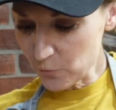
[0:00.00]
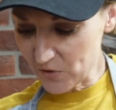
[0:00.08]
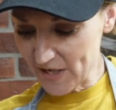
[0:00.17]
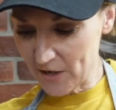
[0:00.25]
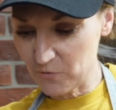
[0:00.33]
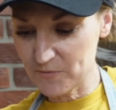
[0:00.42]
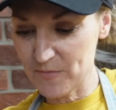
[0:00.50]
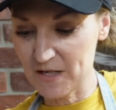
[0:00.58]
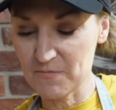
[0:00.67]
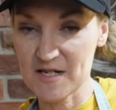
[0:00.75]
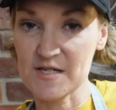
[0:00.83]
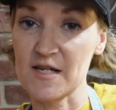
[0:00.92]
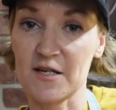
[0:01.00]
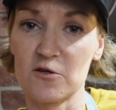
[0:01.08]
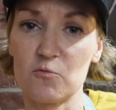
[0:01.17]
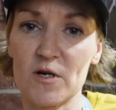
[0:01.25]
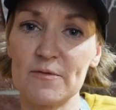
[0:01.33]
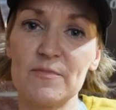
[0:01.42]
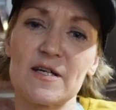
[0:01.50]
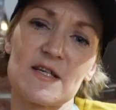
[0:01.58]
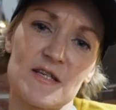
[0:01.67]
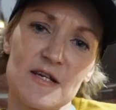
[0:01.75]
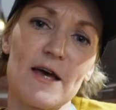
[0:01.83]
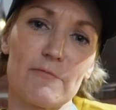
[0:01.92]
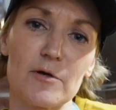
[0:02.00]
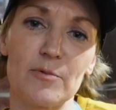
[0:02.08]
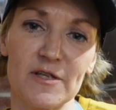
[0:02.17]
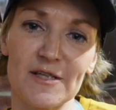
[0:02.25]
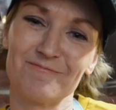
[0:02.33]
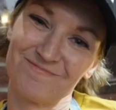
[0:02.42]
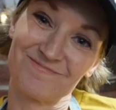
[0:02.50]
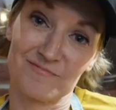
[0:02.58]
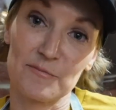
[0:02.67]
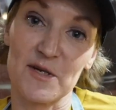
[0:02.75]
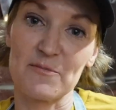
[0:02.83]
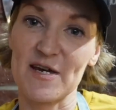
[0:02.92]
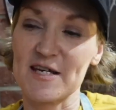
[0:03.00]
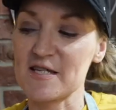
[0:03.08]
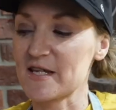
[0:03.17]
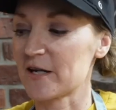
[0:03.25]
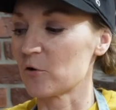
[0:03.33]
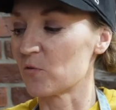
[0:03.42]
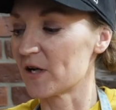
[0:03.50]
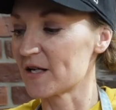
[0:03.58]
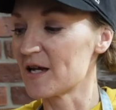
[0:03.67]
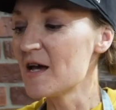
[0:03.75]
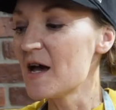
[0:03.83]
when I would make my second one, because inevitably I'm gonna make a second one,